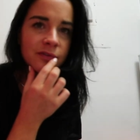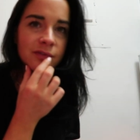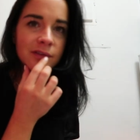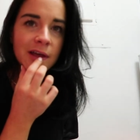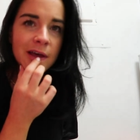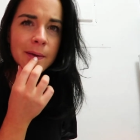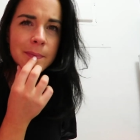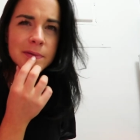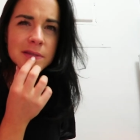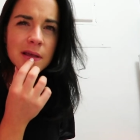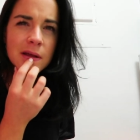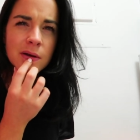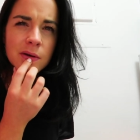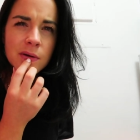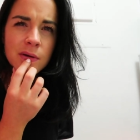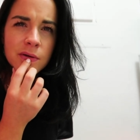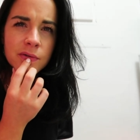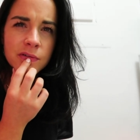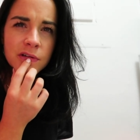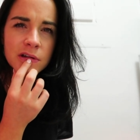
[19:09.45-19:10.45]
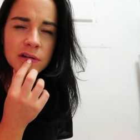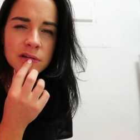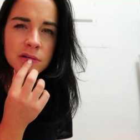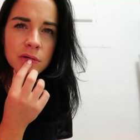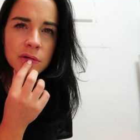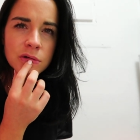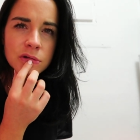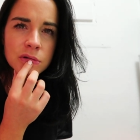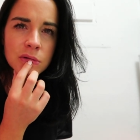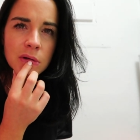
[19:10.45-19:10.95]
flips. I don't know if I
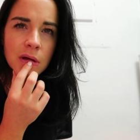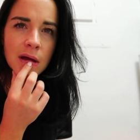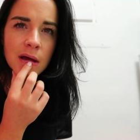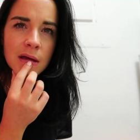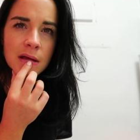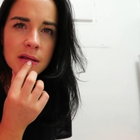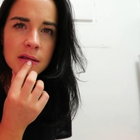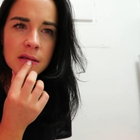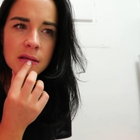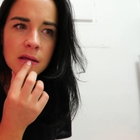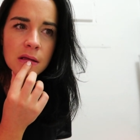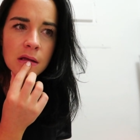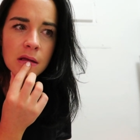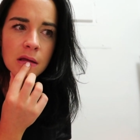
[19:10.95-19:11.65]
showed you guys.